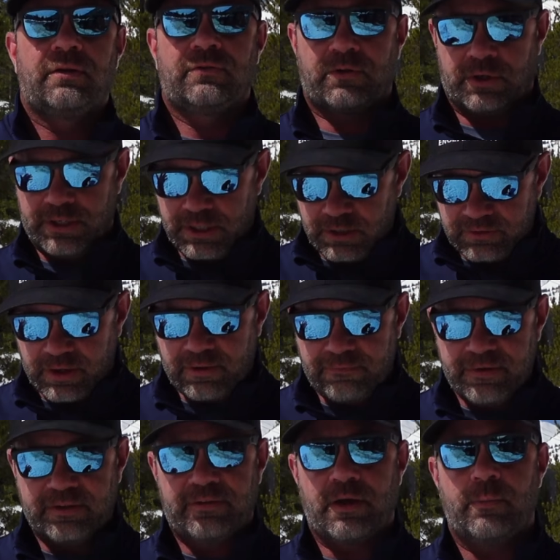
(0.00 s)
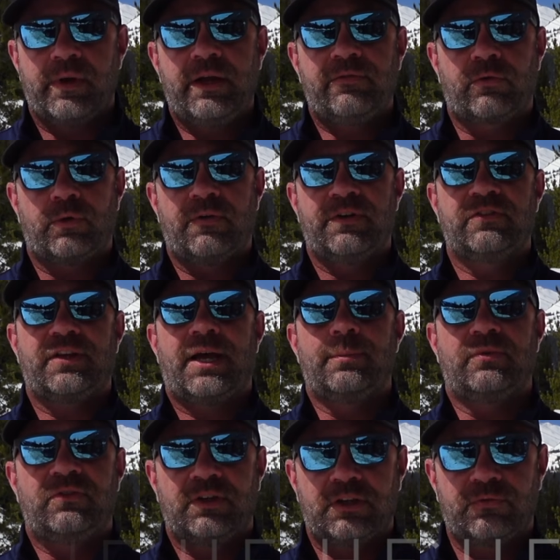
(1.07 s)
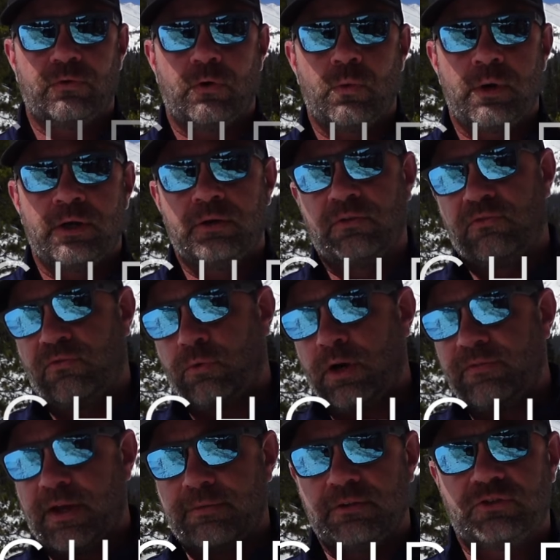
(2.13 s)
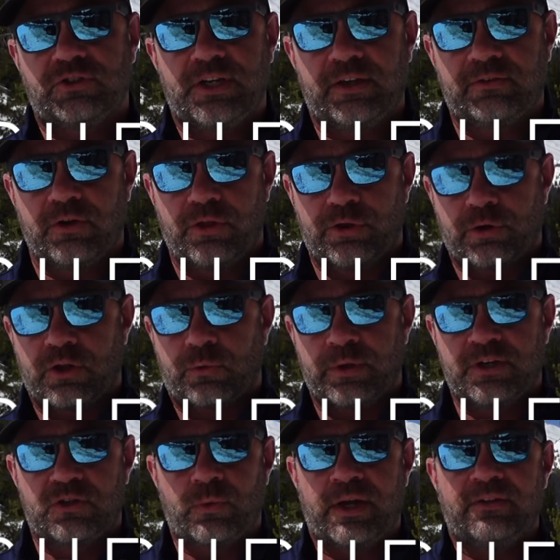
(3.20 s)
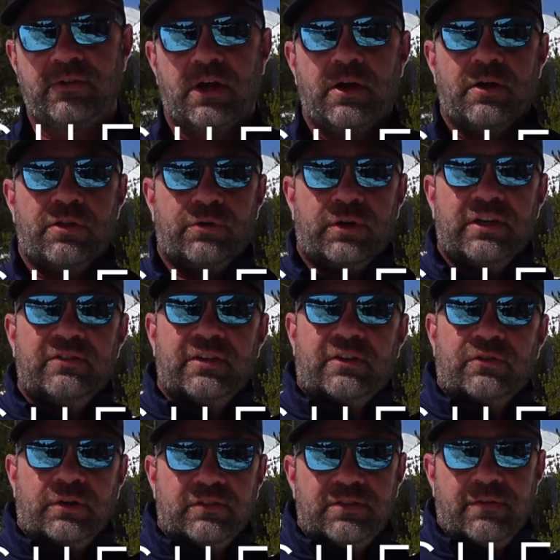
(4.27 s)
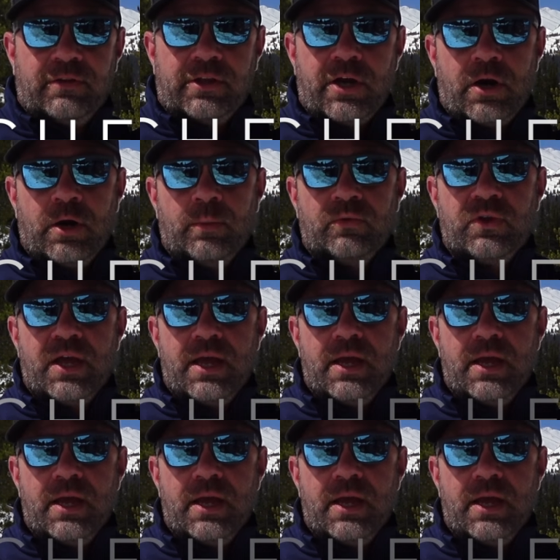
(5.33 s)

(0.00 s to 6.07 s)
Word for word: So here's how it fits on me. For reference, I'm six foot one, forty-five inch chest, thirty-three inch waist, thirty-six, thirty-seven in the arms,